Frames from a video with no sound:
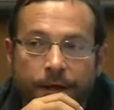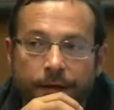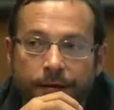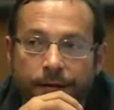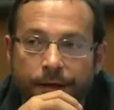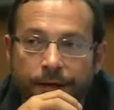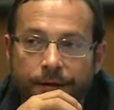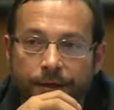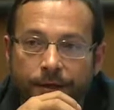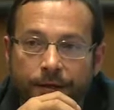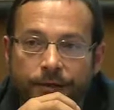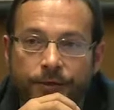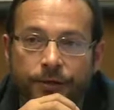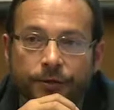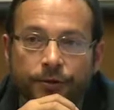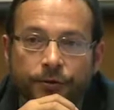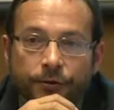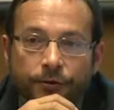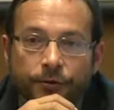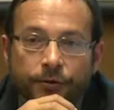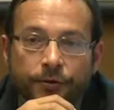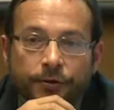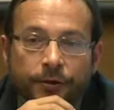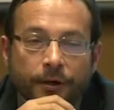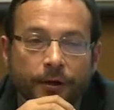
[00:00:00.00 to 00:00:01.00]
that these
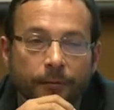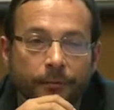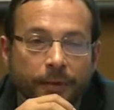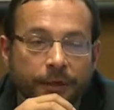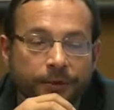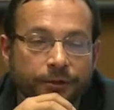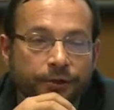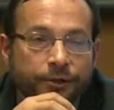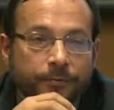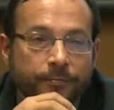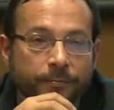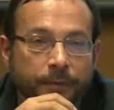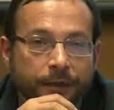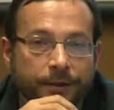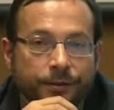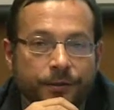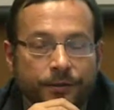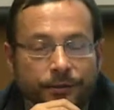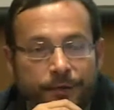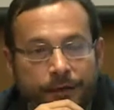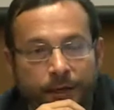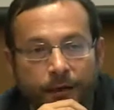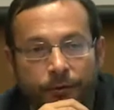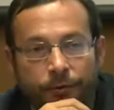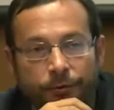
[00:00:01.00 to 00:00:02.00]
issues are much better
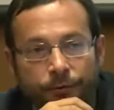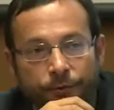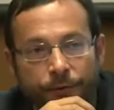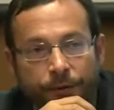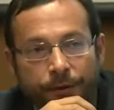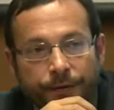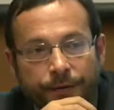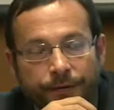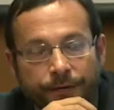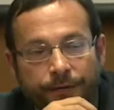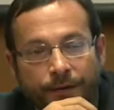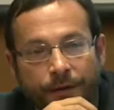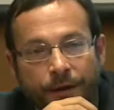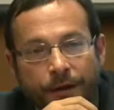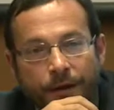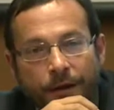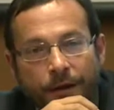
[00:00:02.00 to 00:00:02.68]
dealt with